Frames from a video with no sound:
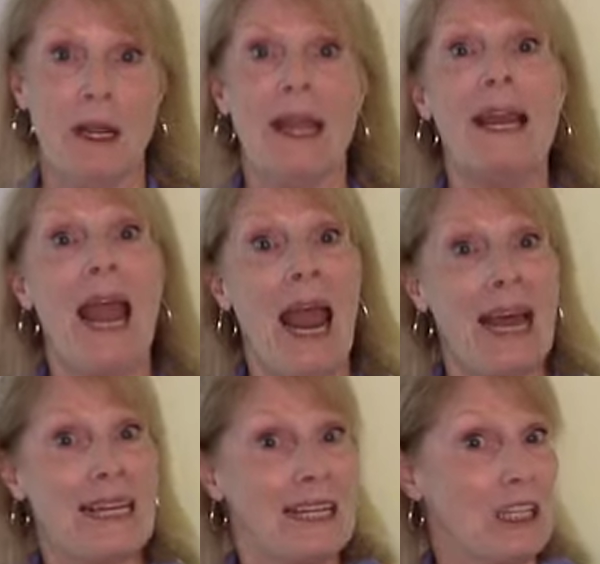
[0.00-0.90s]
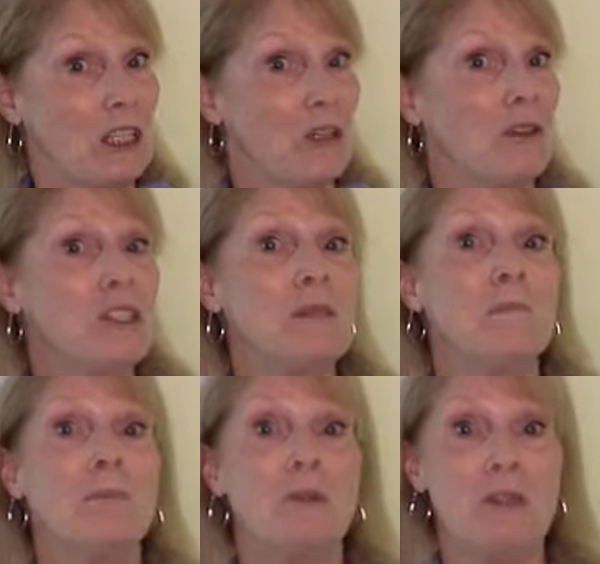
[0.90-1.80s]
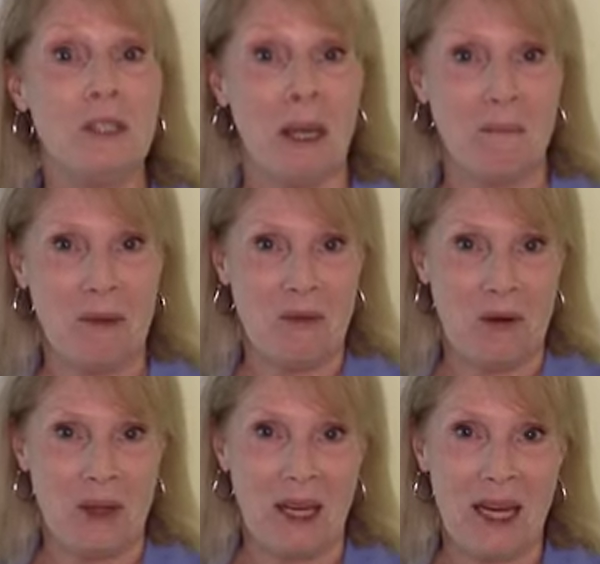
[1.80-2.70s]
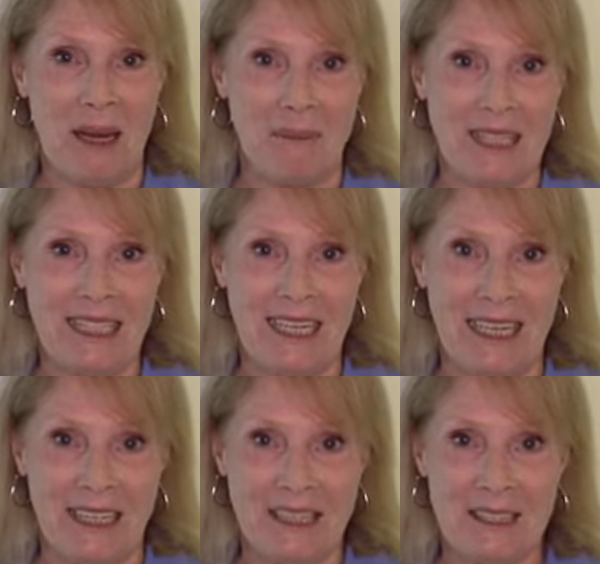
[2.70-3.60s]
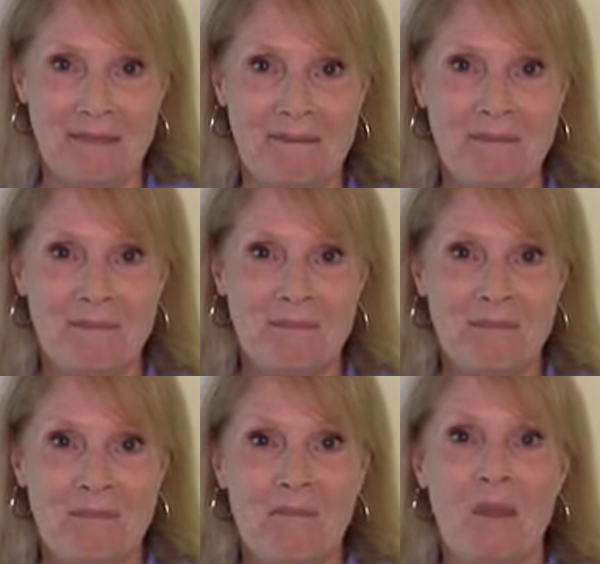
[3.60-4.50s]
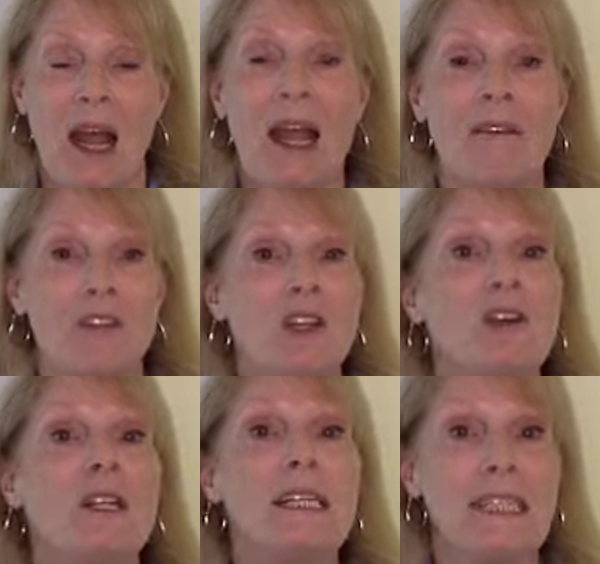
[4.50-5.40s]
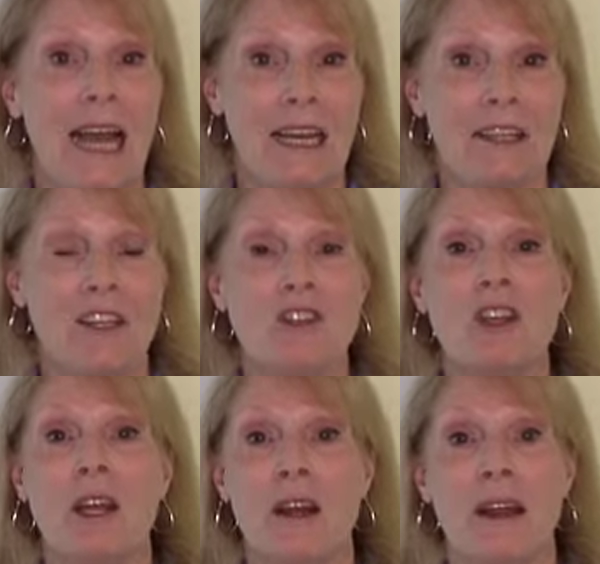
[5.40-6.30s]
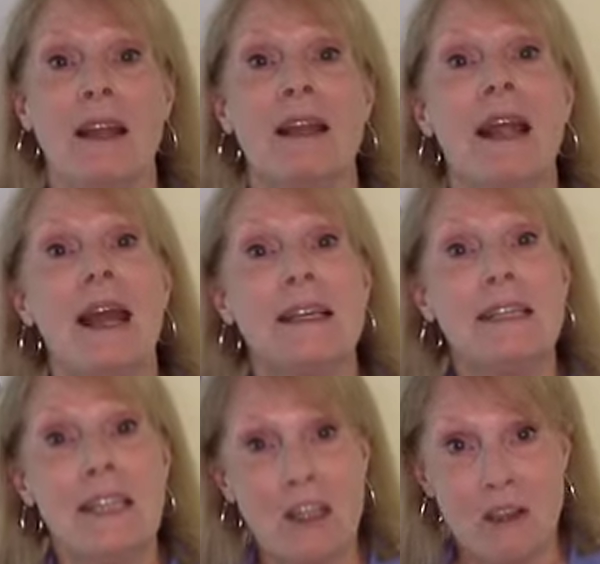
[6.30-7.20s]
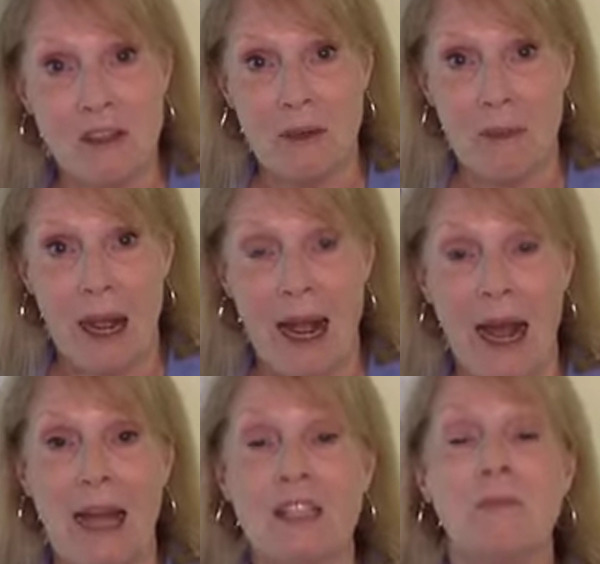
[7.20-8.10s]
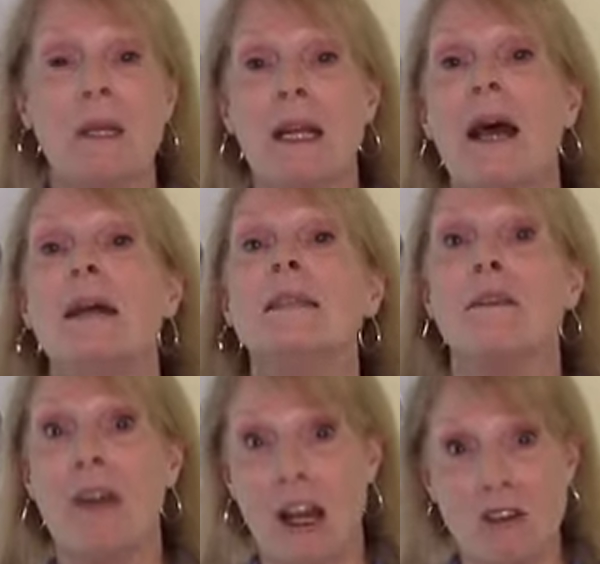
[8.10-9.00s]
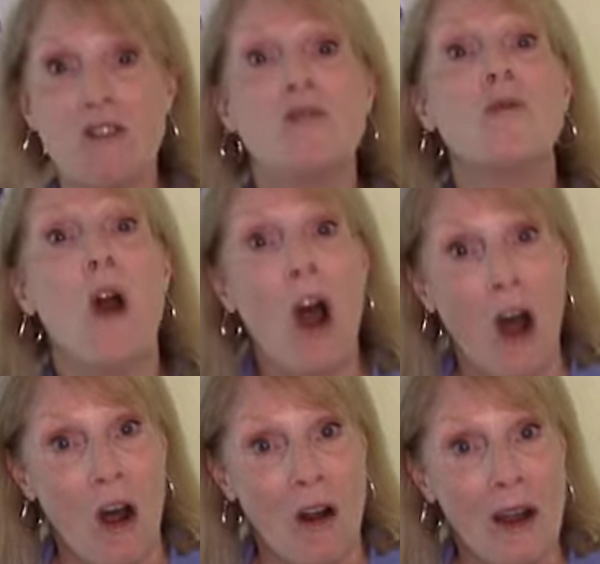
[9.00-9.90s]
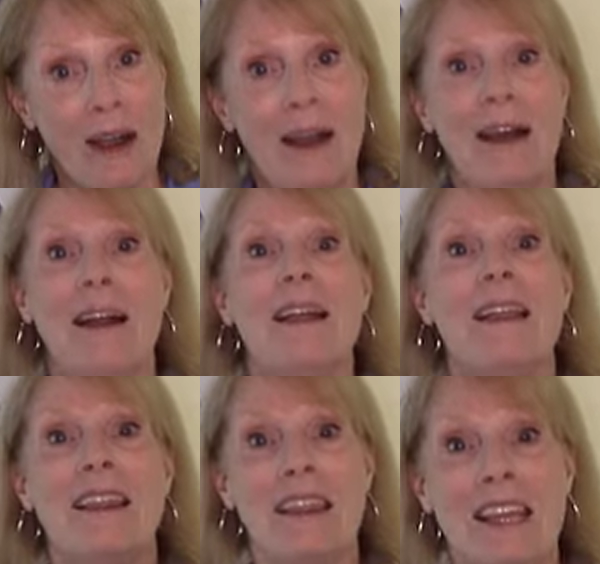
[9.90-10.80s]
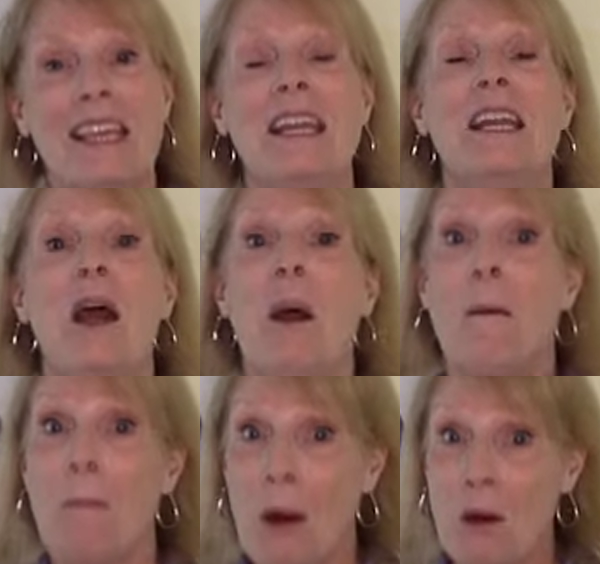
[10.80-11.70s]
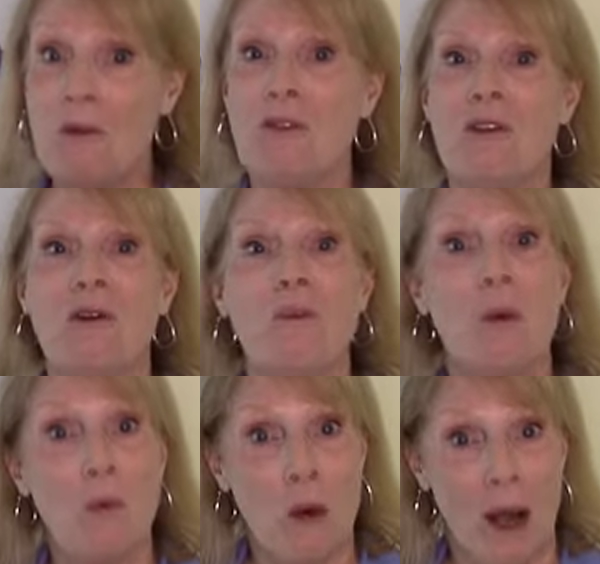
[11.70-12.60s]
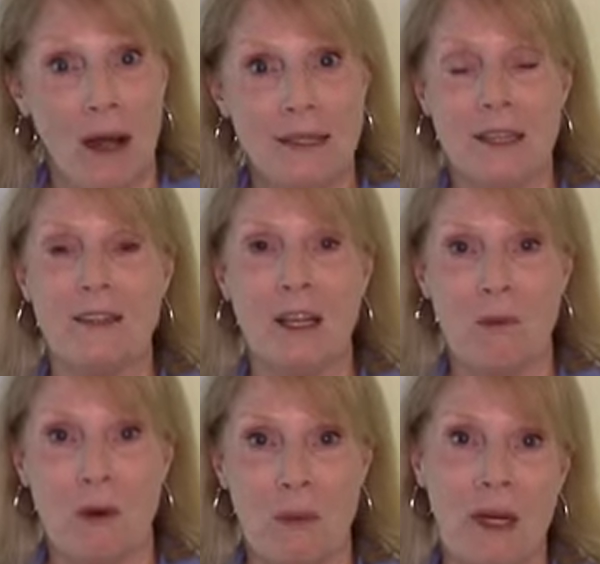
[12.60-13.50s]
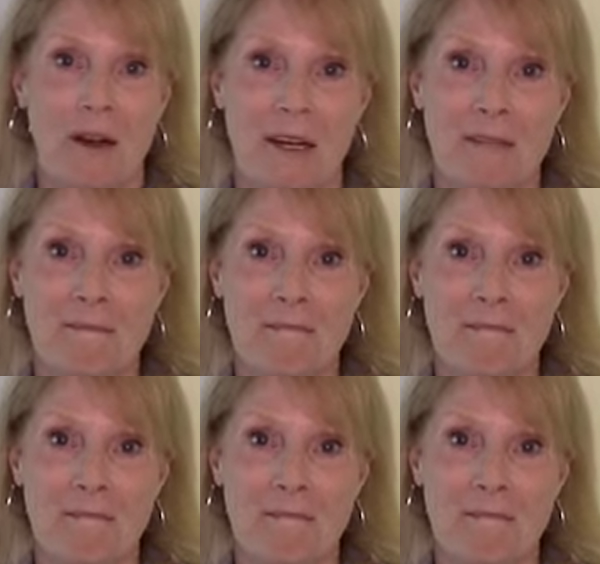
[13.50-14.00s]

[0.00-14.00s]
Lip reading: and added a little spruce up before they came to see us. I have literally sat at the chair and had tears in my eyes because of how strong the perfume was that they were wearing.